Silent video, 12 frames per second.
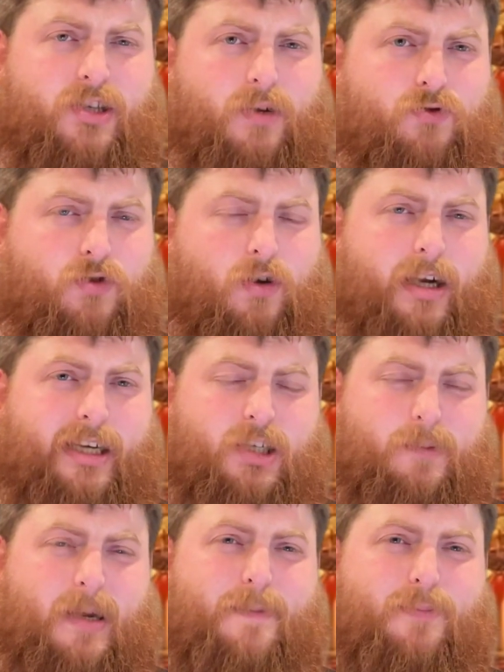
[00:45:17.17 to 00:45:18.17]
I'll try and
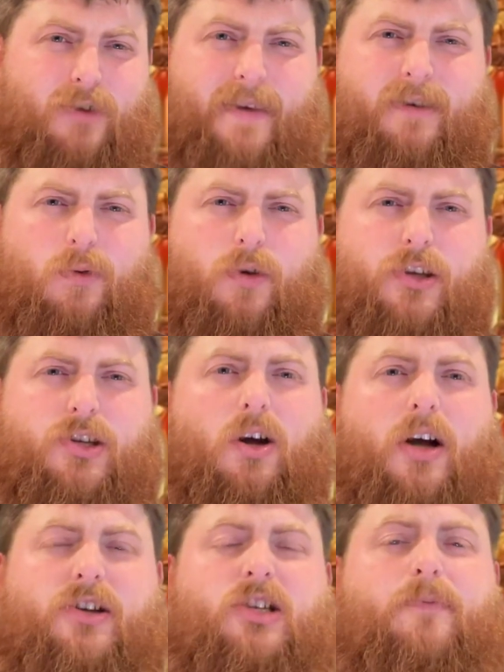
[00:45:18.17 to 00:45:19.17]
explain briefly what those
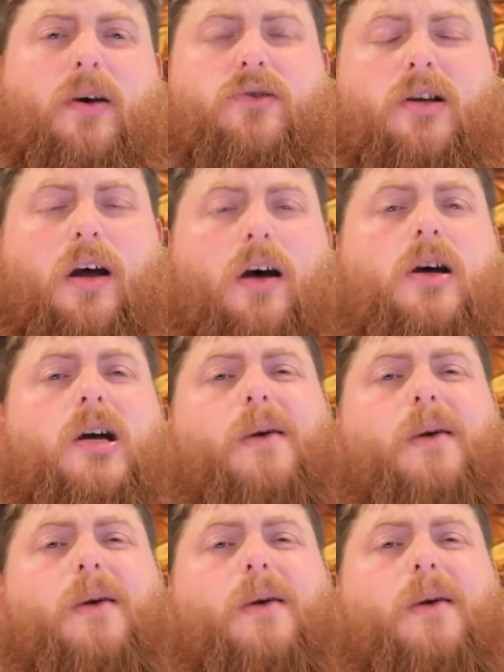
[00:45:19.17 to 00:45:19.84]
kinds of spells are.